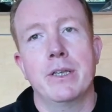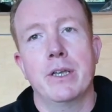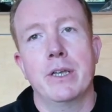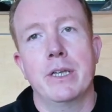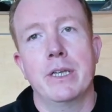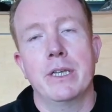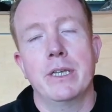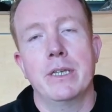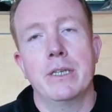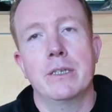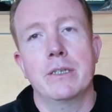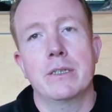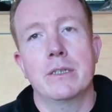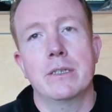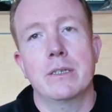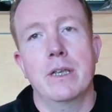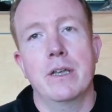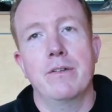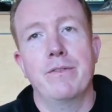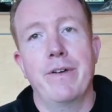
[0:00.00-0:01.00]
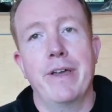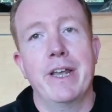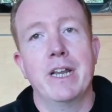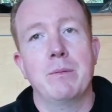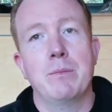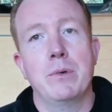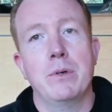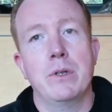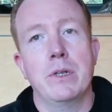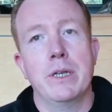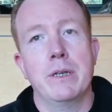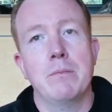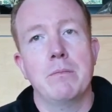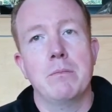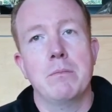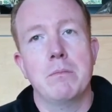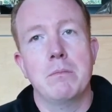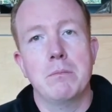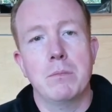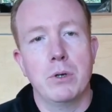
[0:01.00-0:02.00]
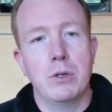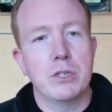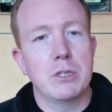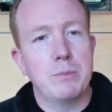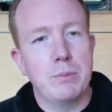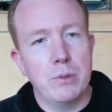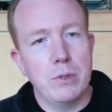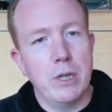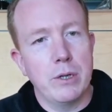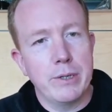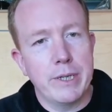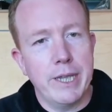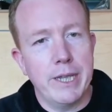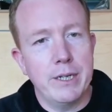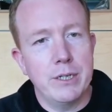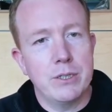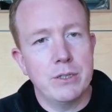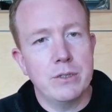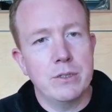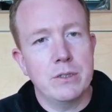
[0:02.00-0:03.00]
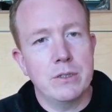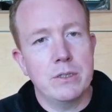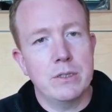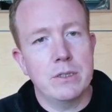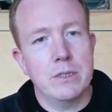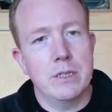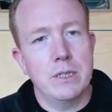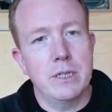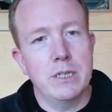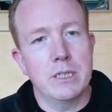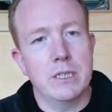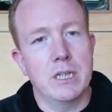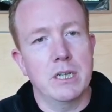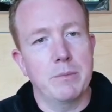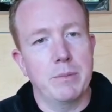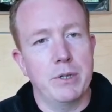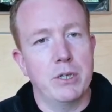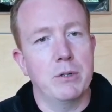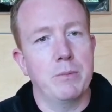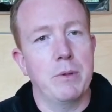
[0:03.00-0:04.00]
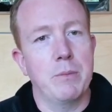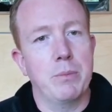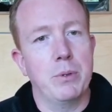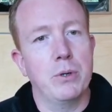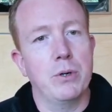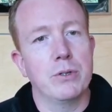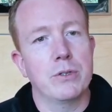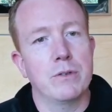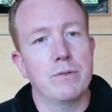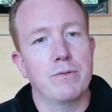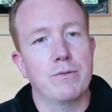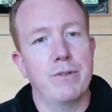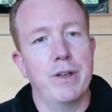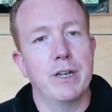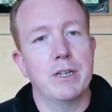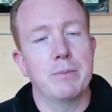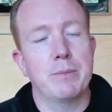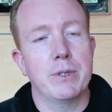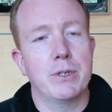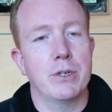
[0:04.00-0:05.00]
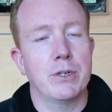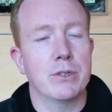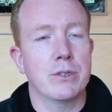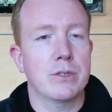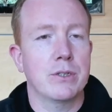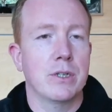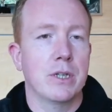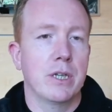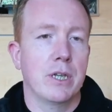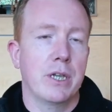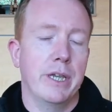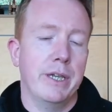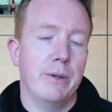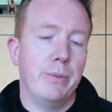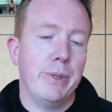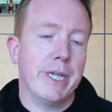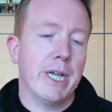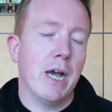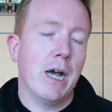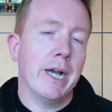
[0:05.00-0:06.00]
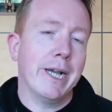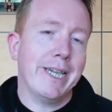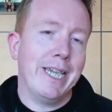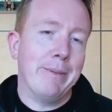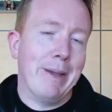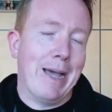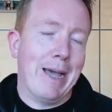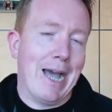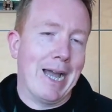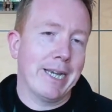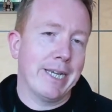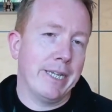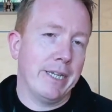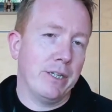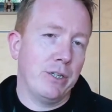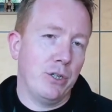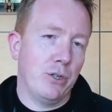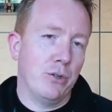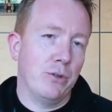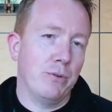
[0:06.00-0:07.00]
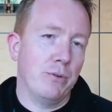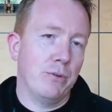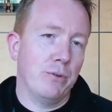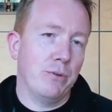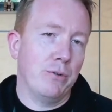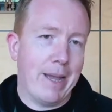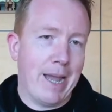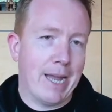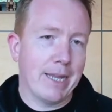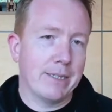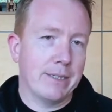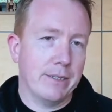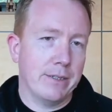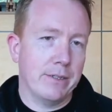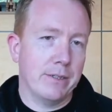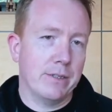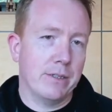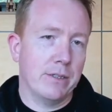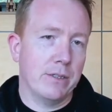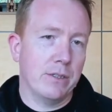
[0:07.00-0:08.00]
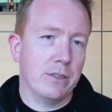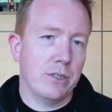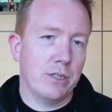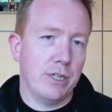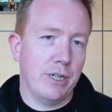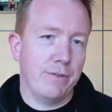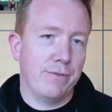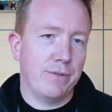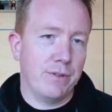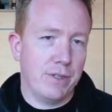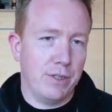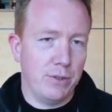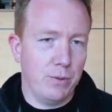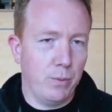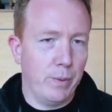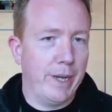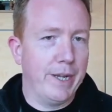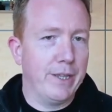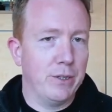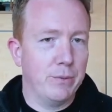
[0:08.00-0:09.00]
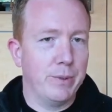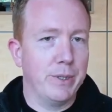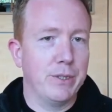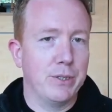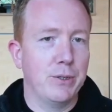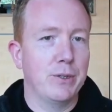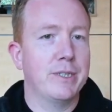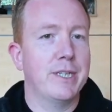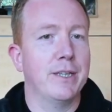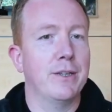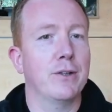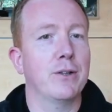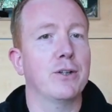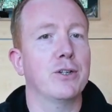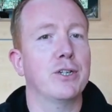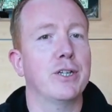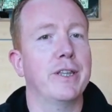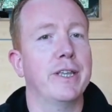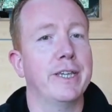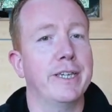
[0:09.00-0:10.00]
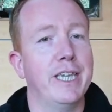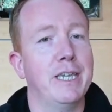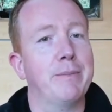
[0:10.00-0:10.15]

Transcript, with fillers: that is available in multiple locations is going to become important for edge, because we can't keep adding new patterns and shifts in the way that we do technology and then